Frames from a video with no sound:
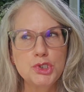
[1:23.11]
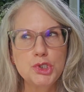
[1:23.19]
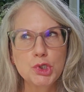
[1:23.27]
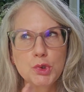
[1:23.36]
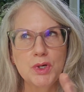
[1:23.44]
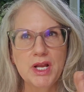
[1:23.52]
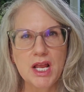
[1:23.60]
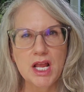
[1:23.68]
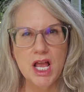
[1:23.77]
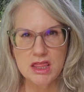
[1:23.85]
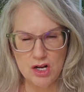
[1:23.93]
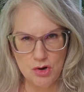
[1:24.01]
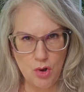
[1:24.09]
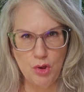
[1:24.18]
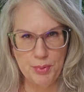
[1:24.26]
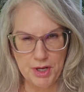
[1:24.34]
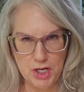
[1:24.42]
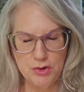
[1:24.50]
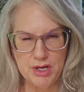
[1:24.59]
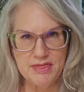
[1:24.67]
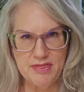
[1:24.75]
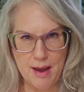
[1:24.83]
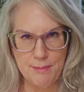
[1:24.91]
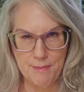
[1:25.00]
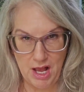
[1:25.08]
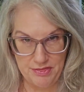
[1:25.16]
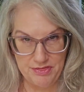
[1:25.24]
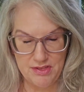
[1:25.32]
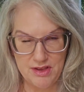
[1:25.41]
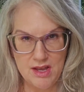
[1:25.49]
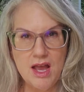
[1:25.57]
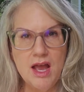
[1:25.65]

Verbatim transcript: during their whole period that month,